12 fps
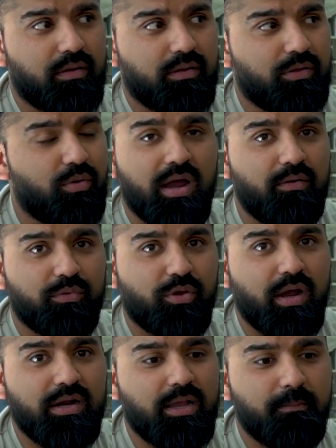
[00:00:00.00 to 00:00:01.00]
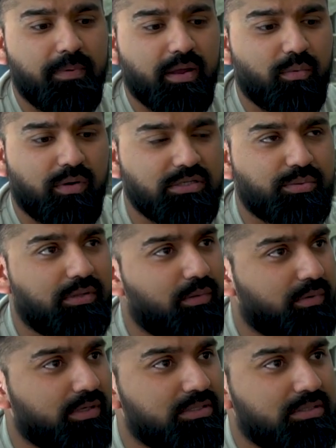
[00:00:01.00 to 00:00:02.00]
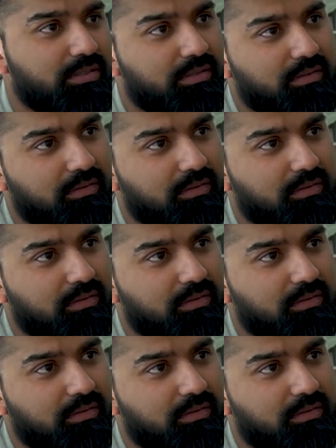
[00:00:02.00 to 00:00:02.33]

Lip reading: You can't compare worst with the worst.